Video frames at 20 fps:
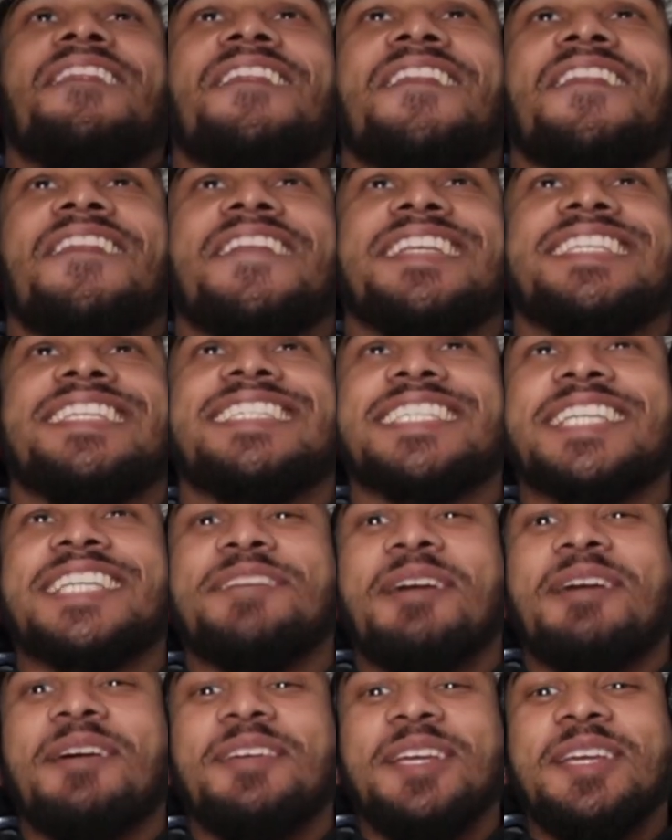stream
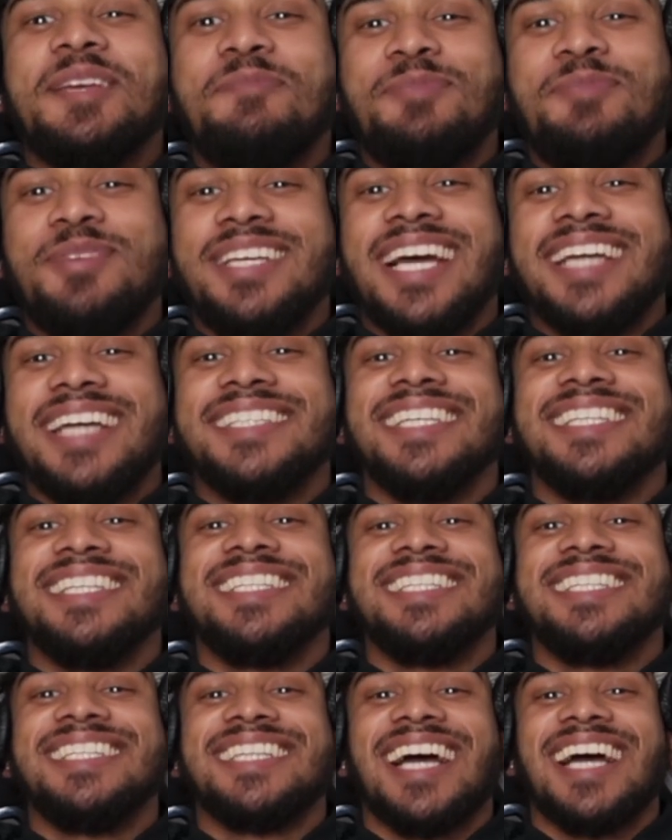our ep
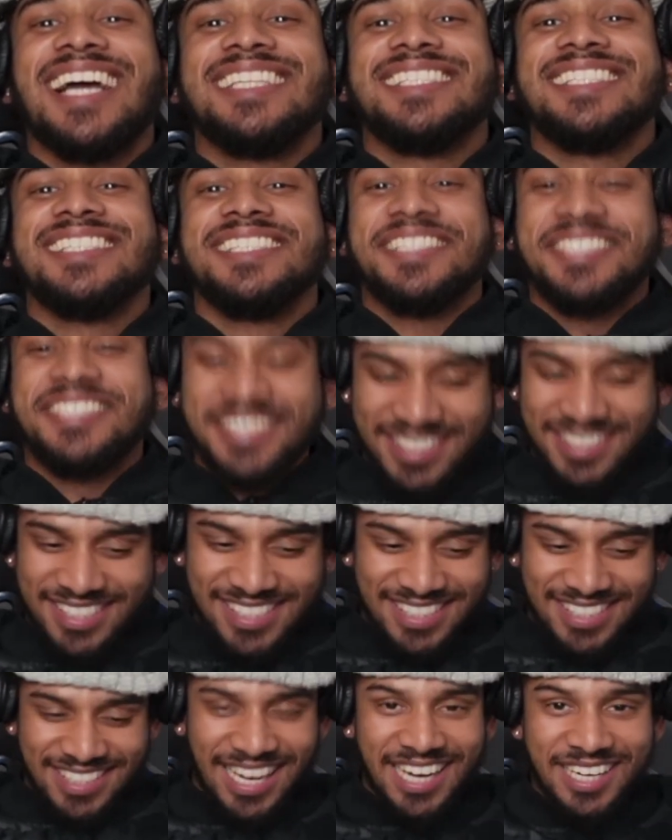identity crisis
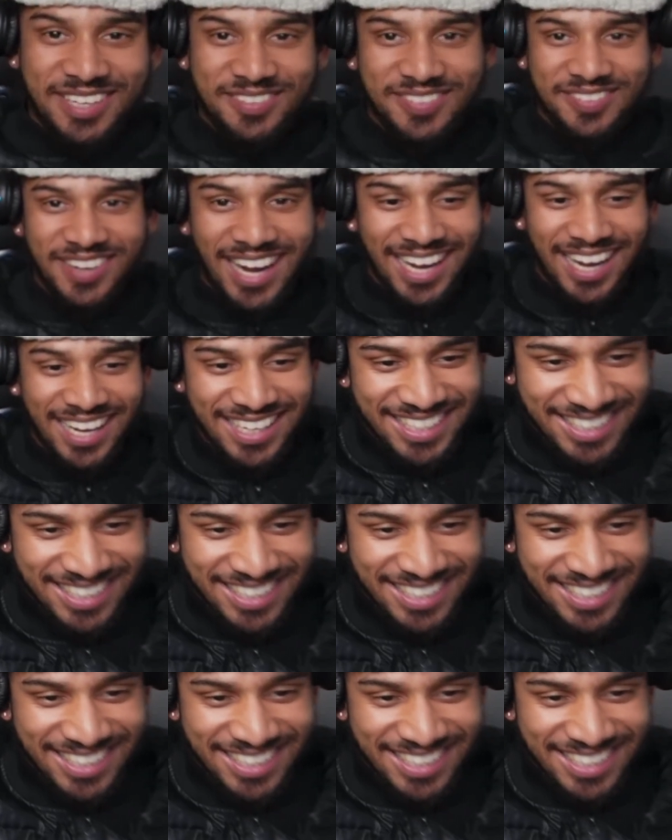thank you bye